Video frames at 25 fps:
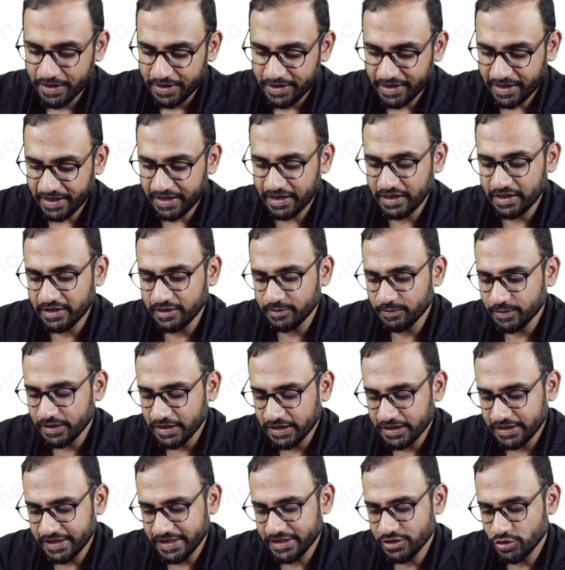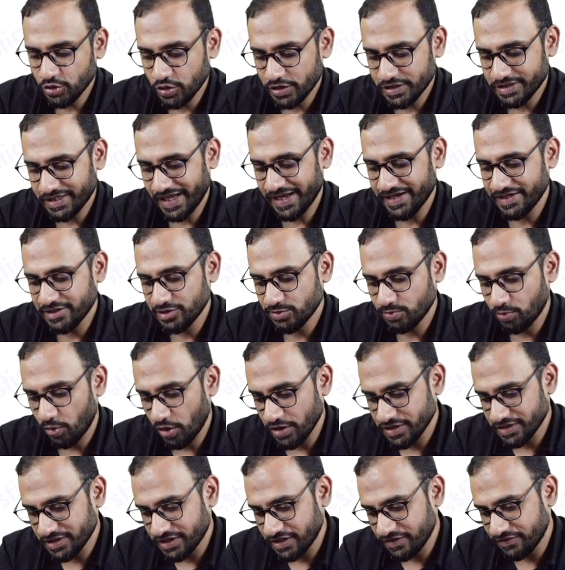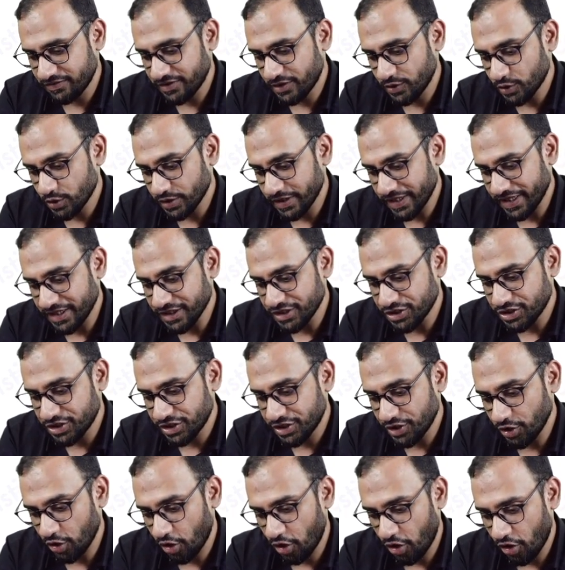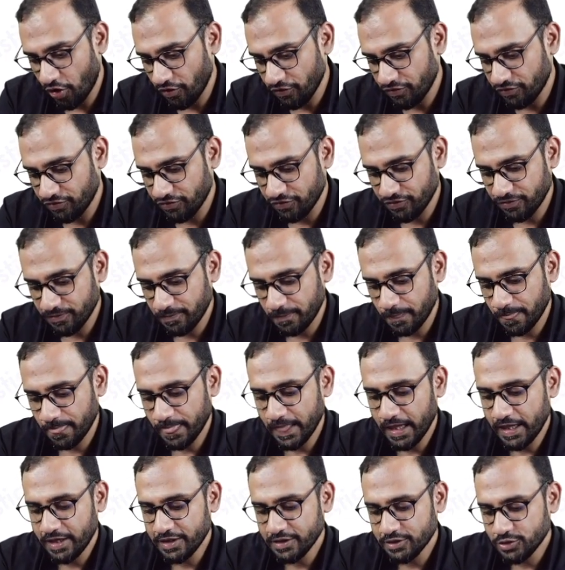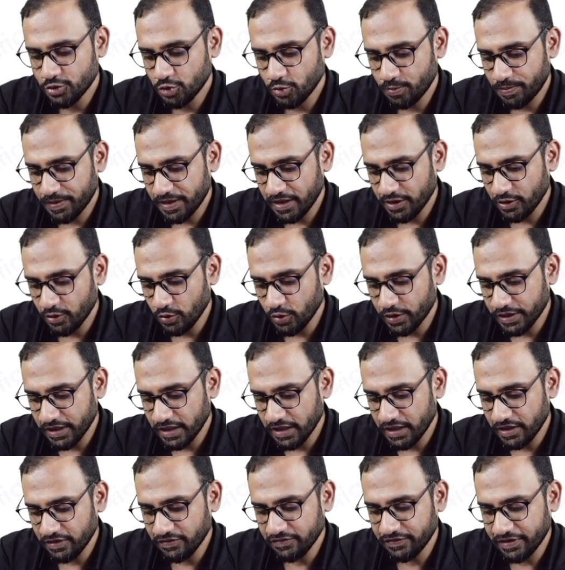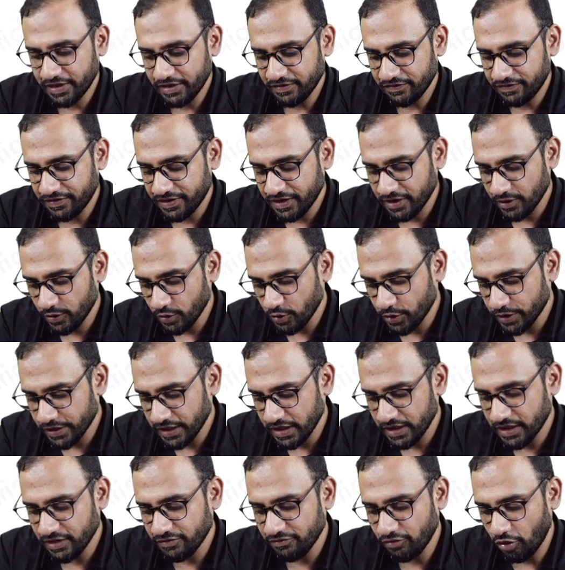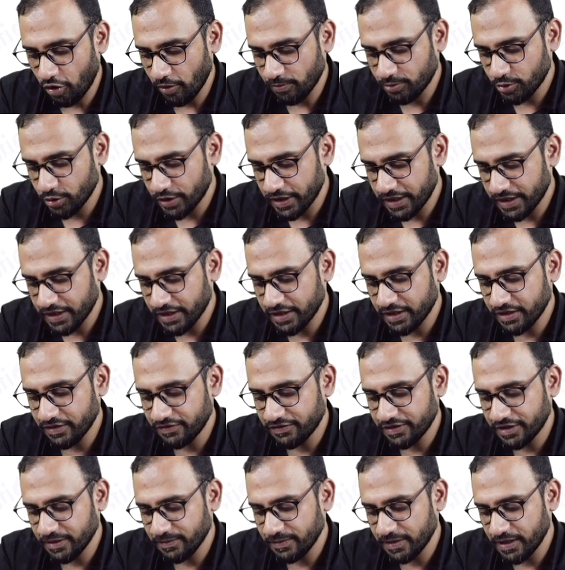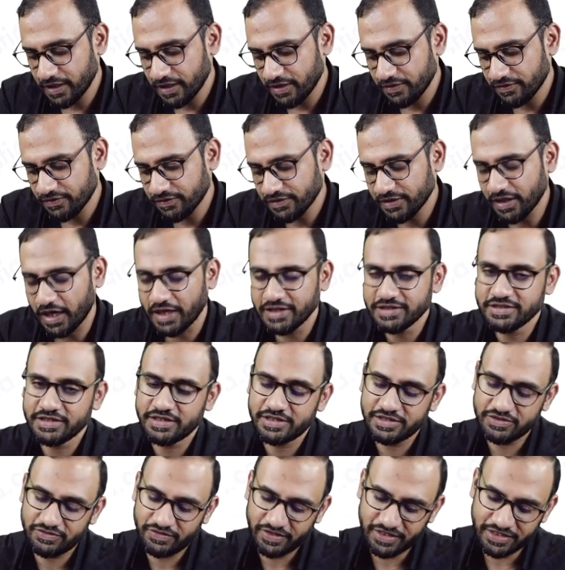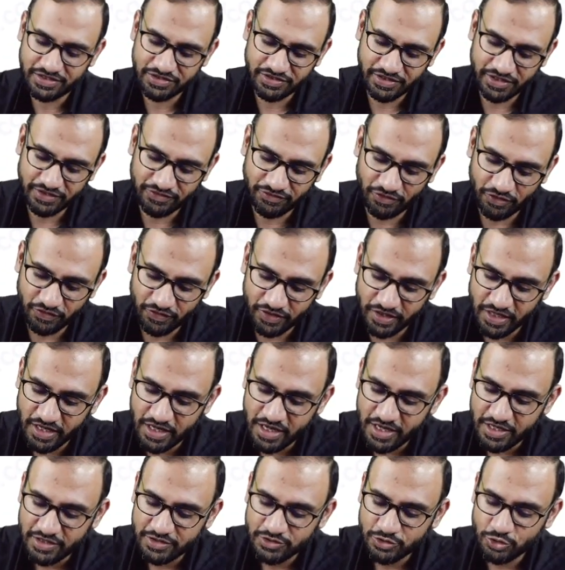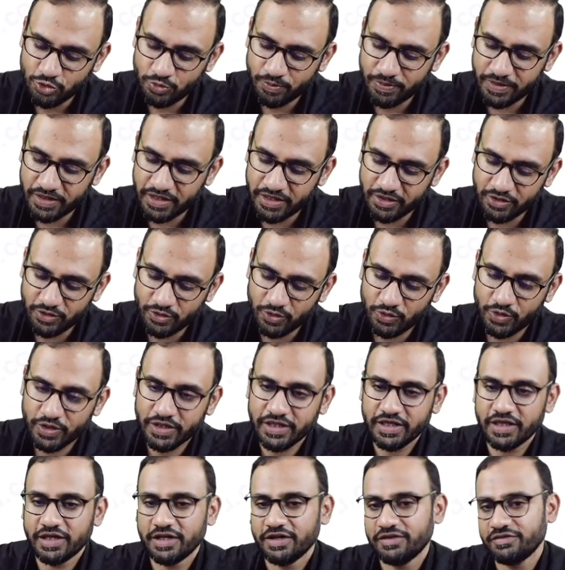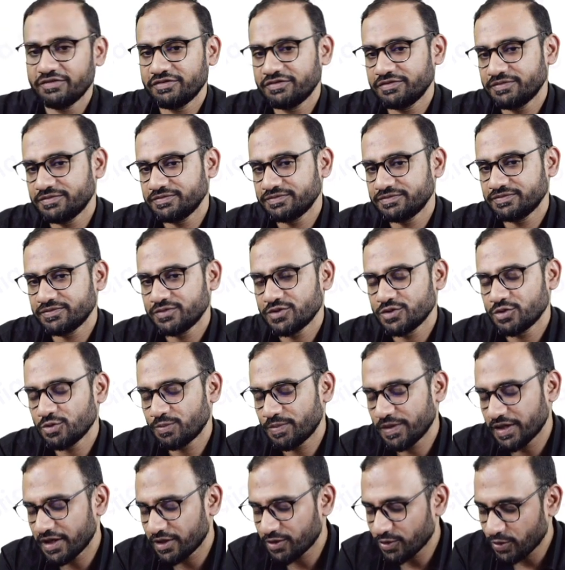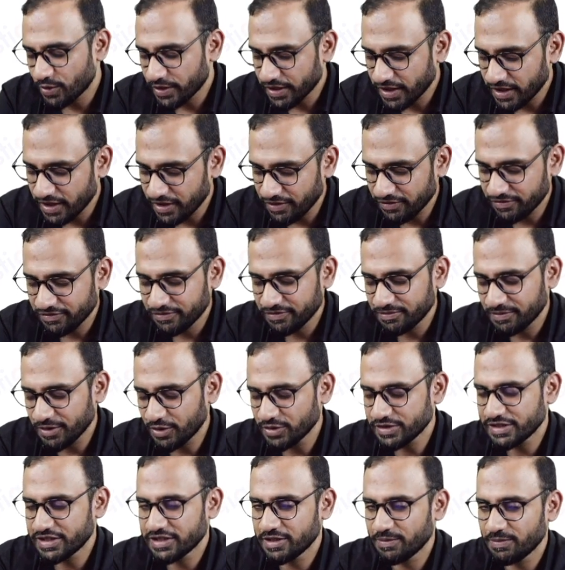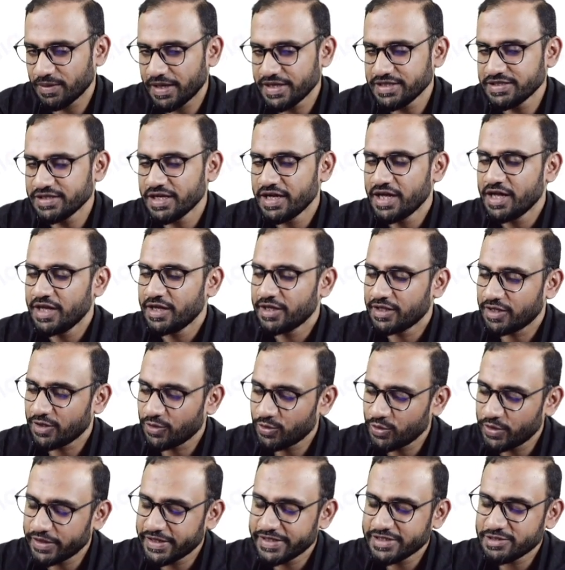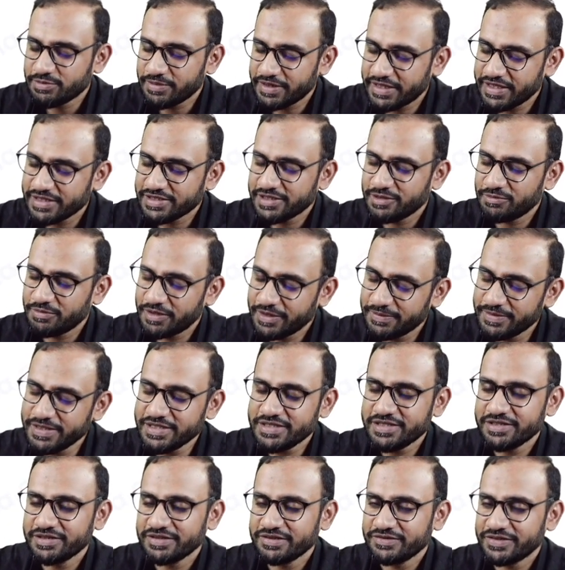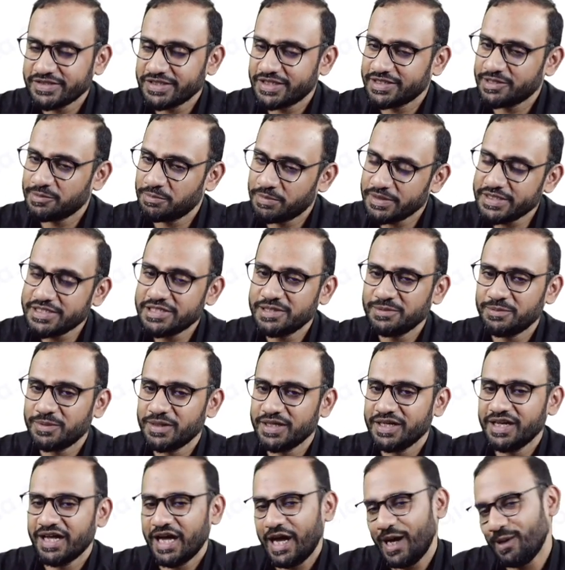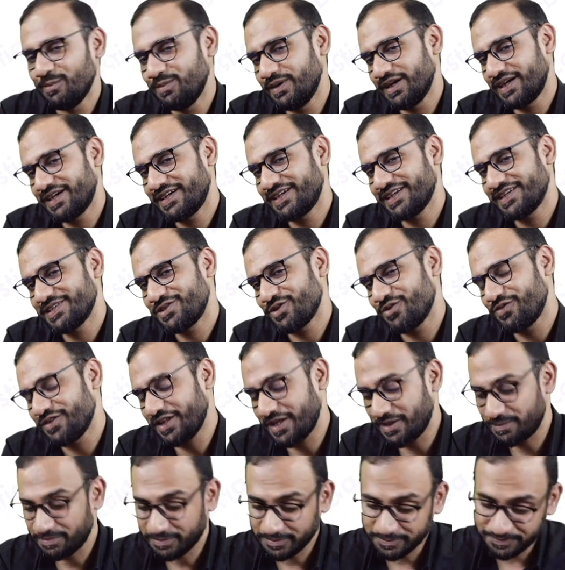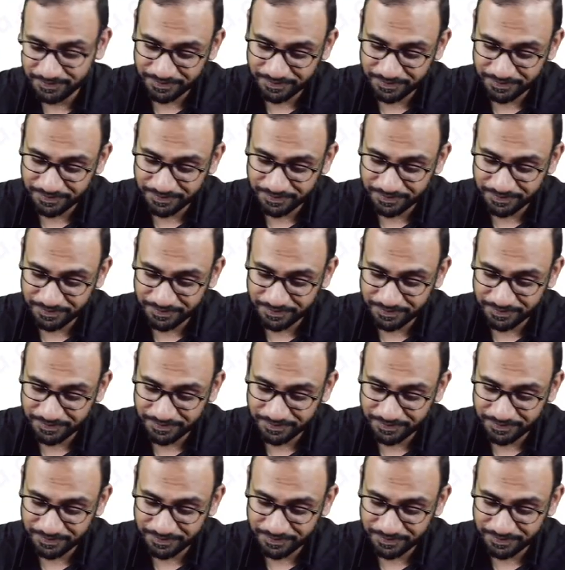Trendelenburg test or sign is positive due to the injury of superior gluteal nerve, inferior gluteal nerve, obturator nerve, tibial nerve. The answer is very straightforward. Superior gluteal nerve. Superior gluteal nerve, because it supplies the gluteus medius and minimus, which are the principal abductors of the hip.